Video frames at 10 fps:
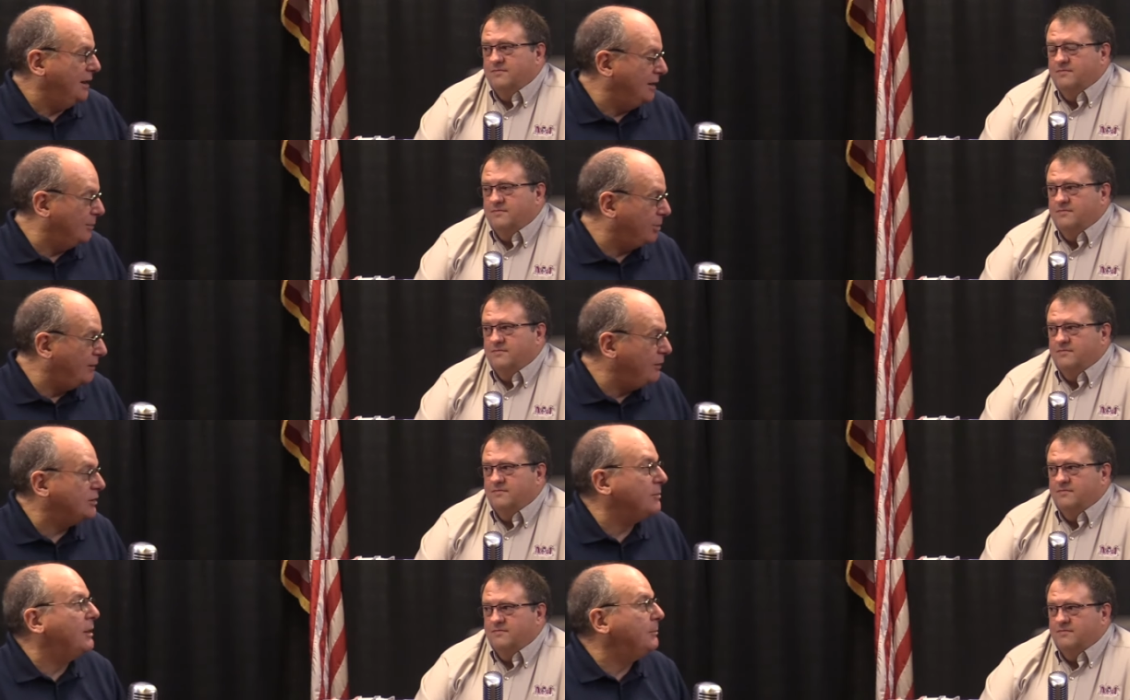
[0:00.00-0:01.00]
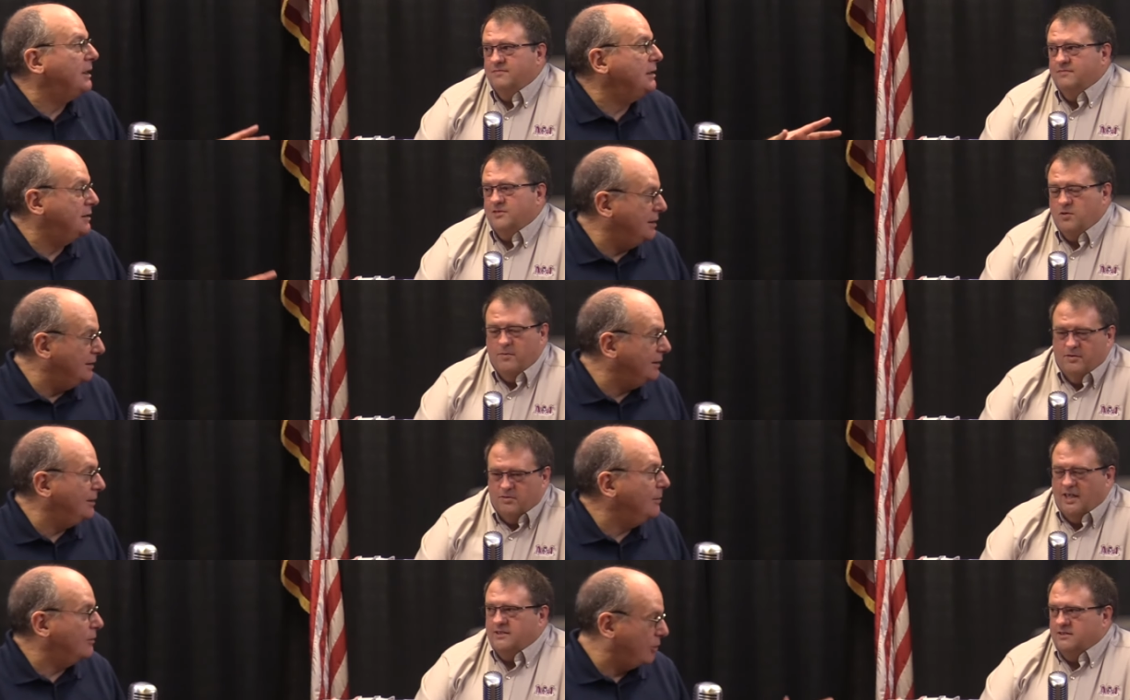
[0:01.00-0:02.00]
Speaker 1: in the previous amendment, criminal
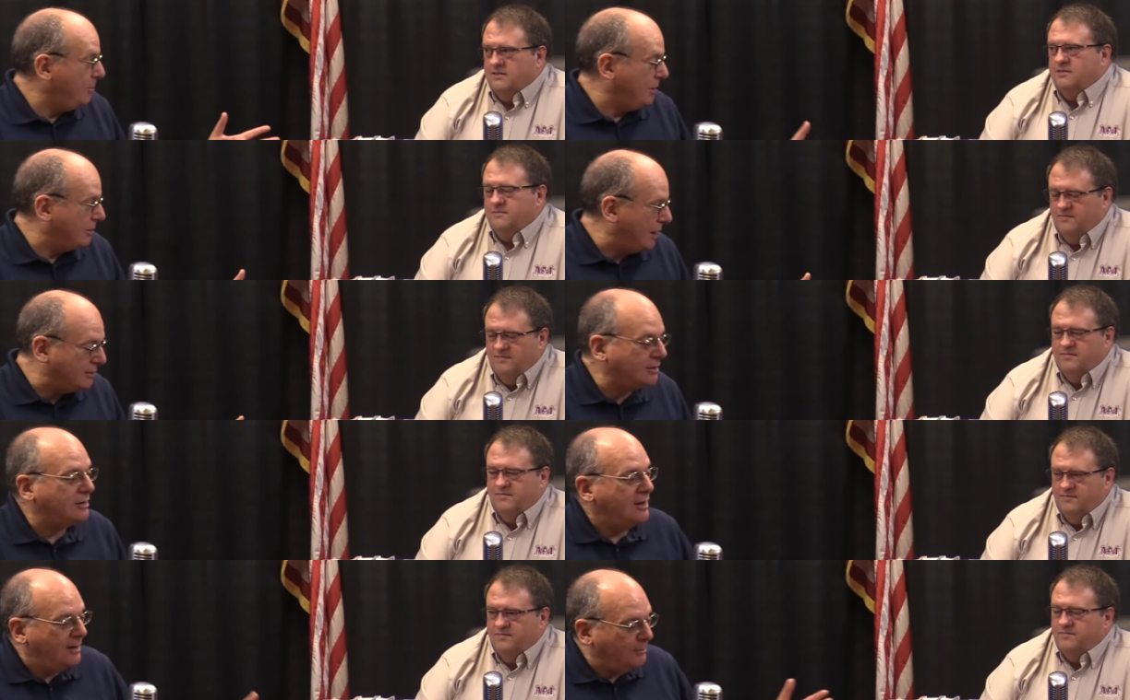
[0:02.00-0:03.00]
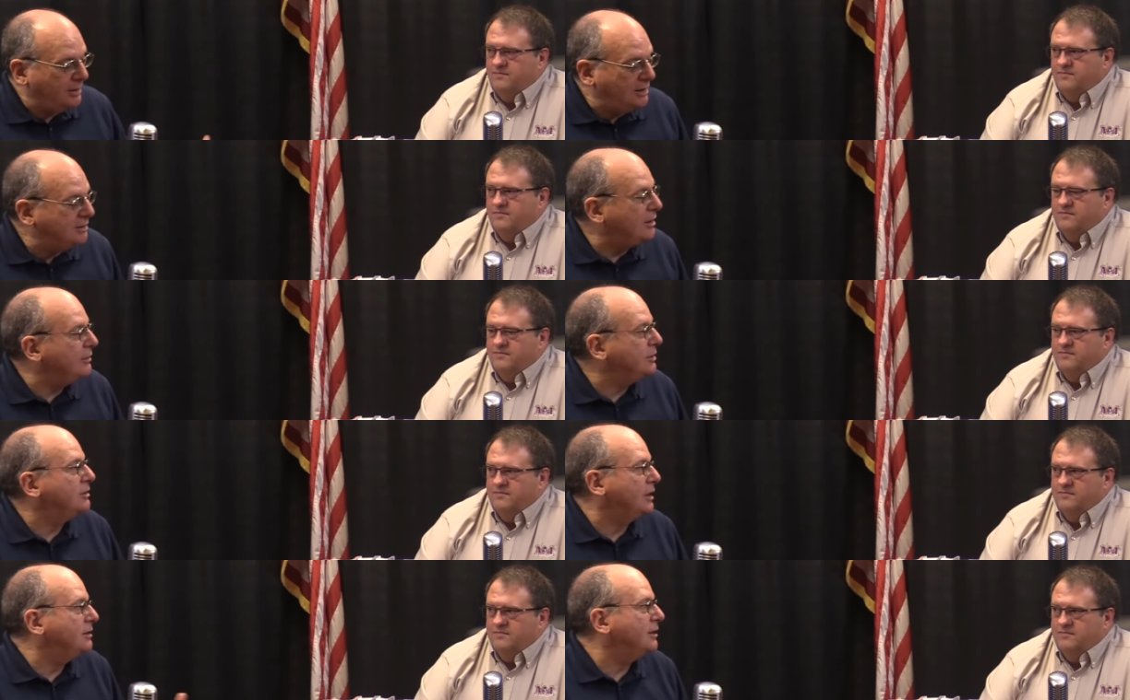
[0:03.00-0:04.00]
cases. Criminal cases, but this also
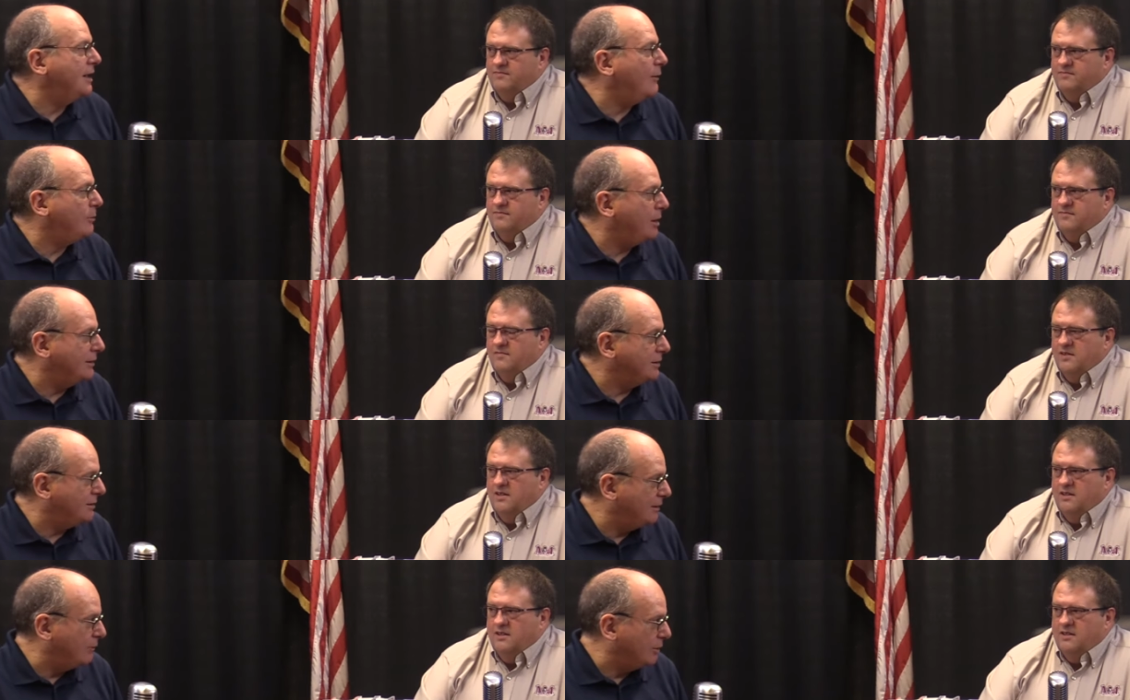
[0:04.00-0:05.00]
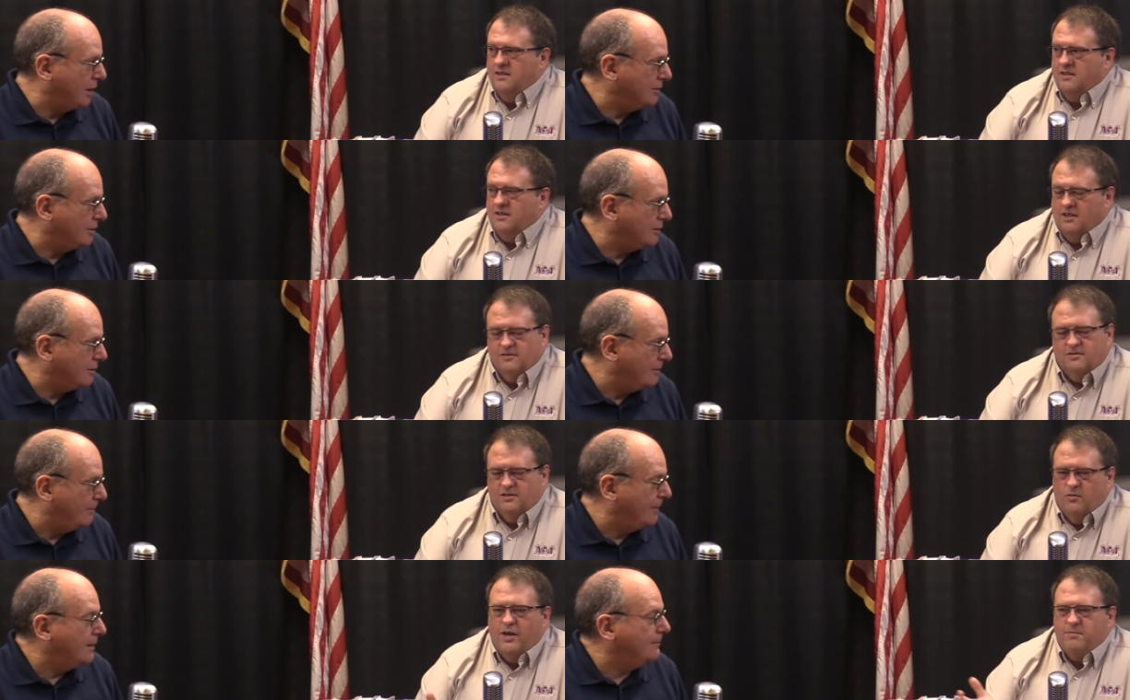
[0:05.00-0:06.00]
says it now applies to civil cases.
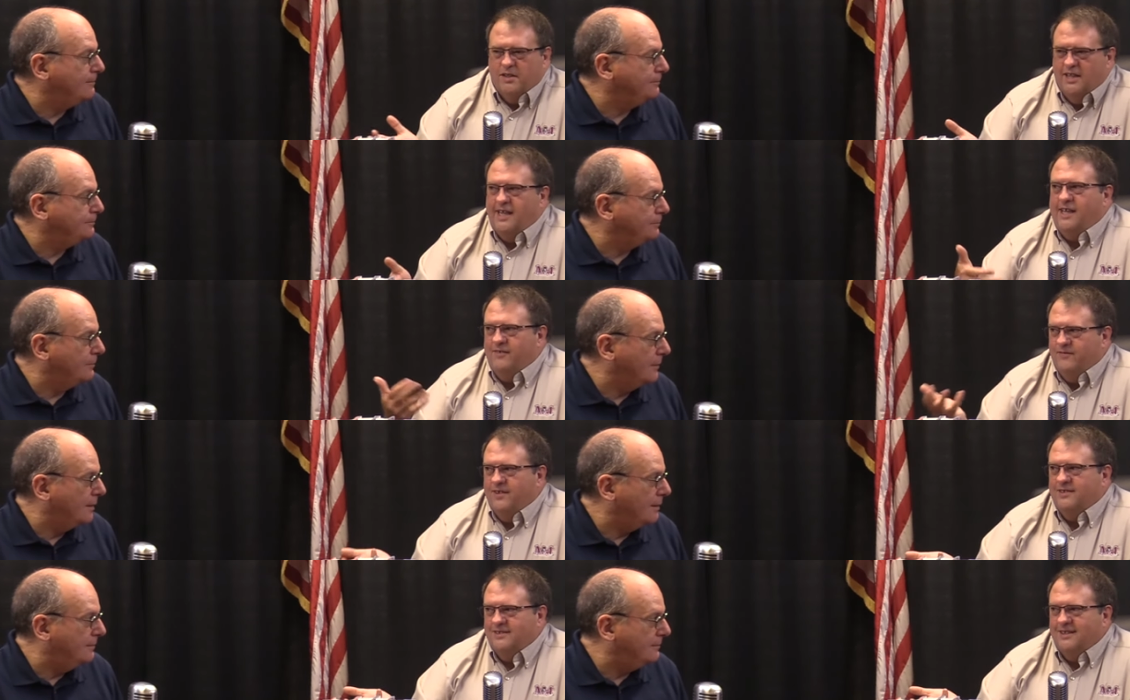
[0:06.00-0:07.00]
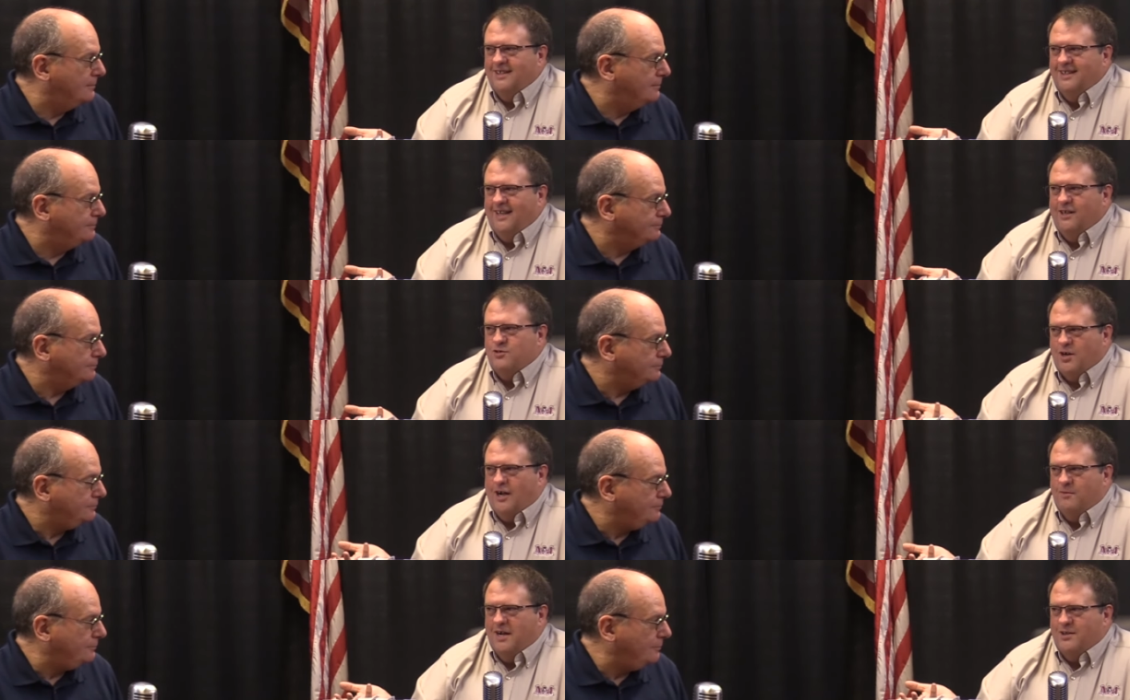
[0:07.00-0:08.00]
Speaker 2: So we believe in
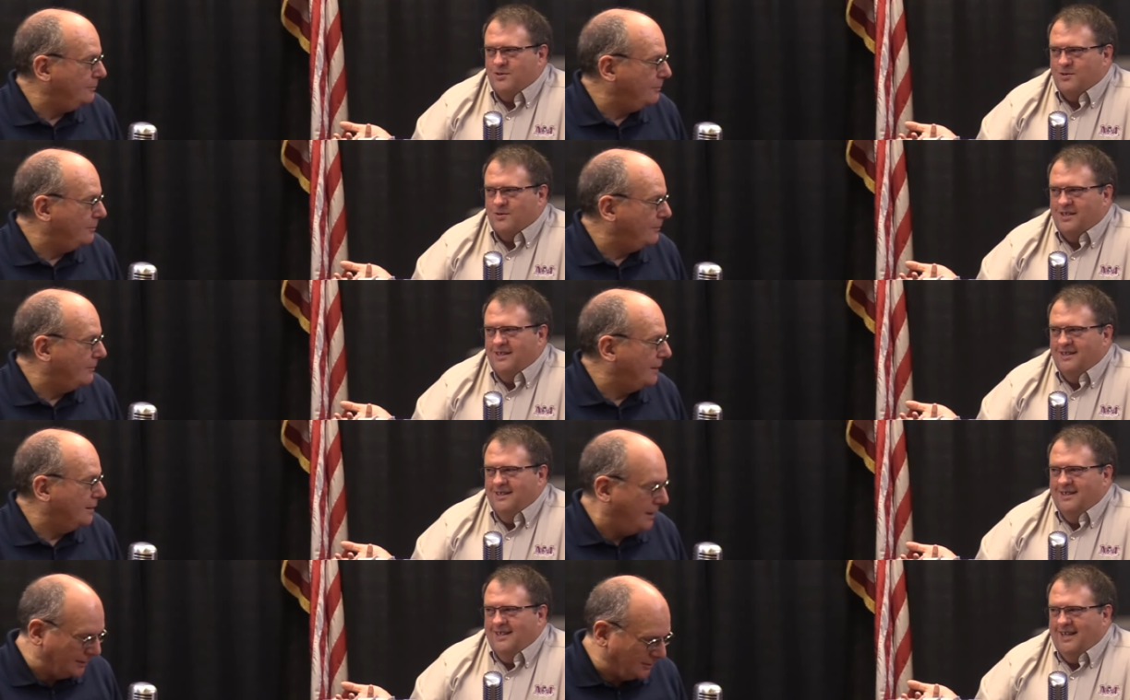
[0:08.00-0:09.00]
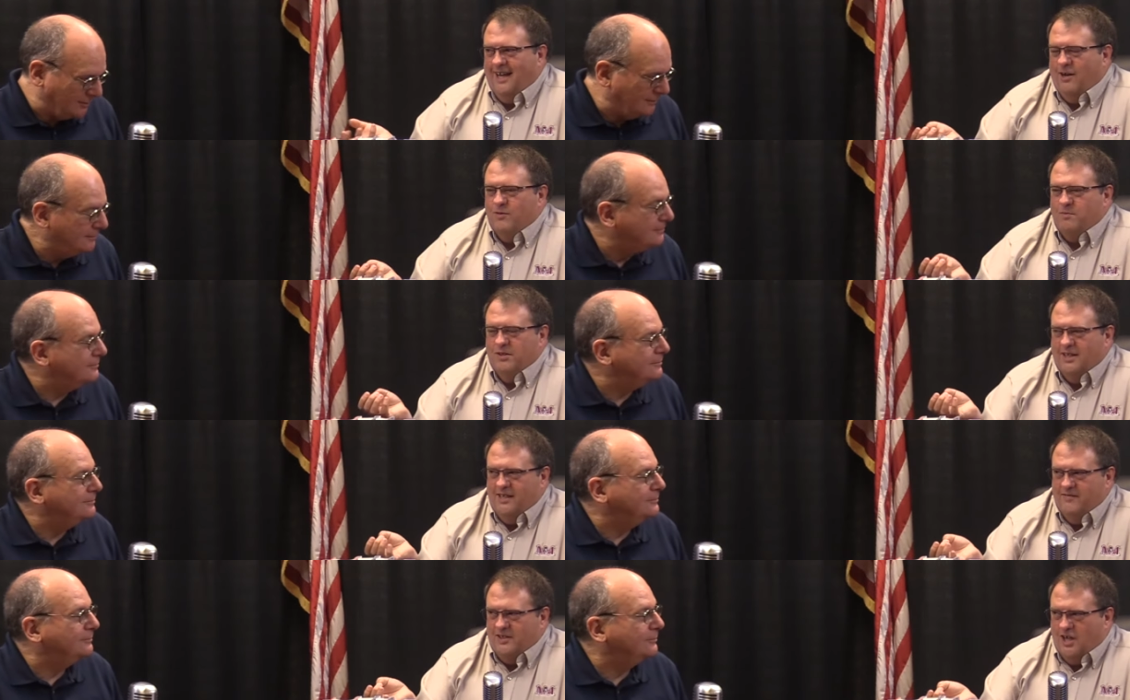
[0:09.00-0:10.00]
trial by jury. Yes. And we
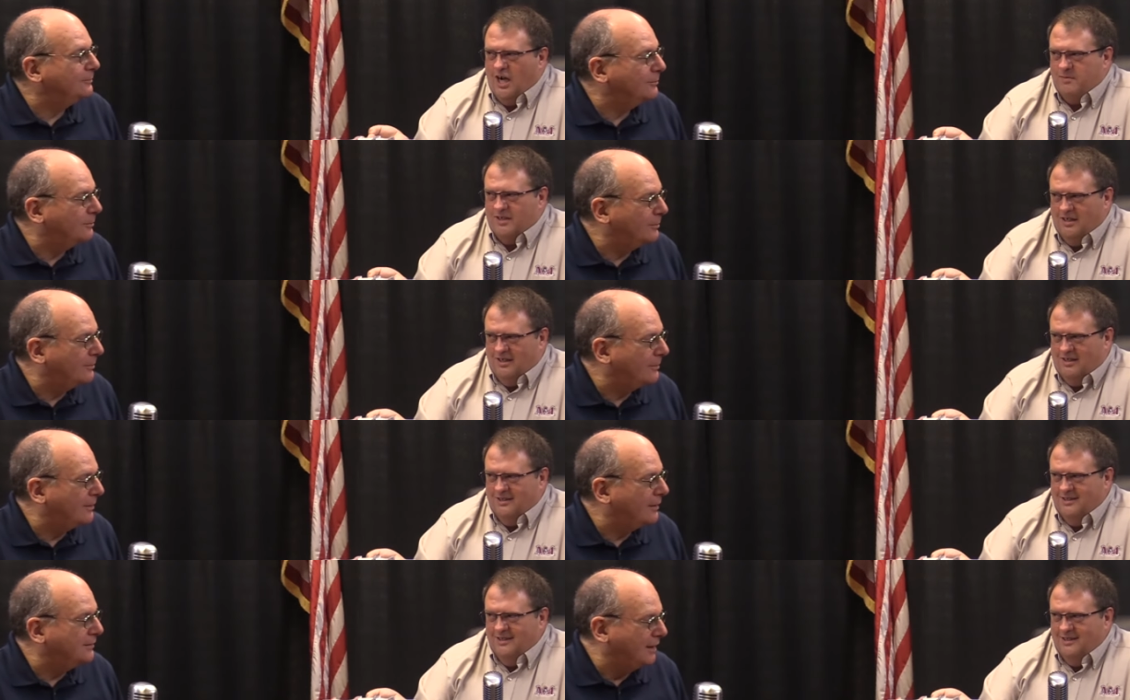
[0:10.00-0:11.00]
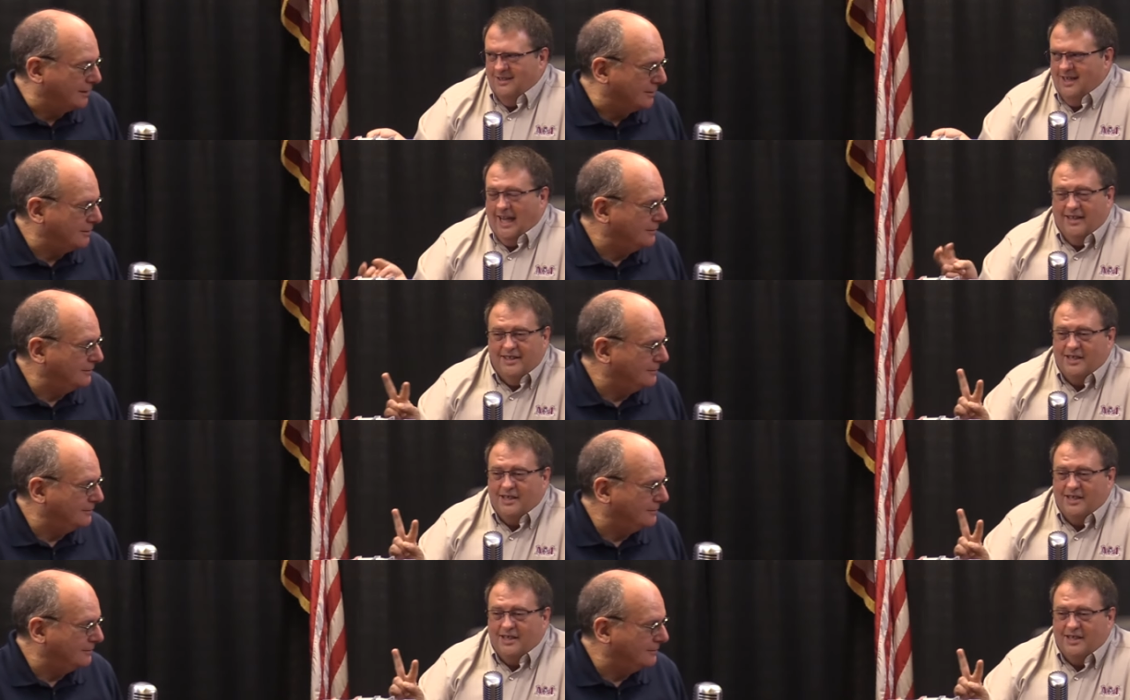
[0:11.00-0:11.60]
believe in common law. Yes. And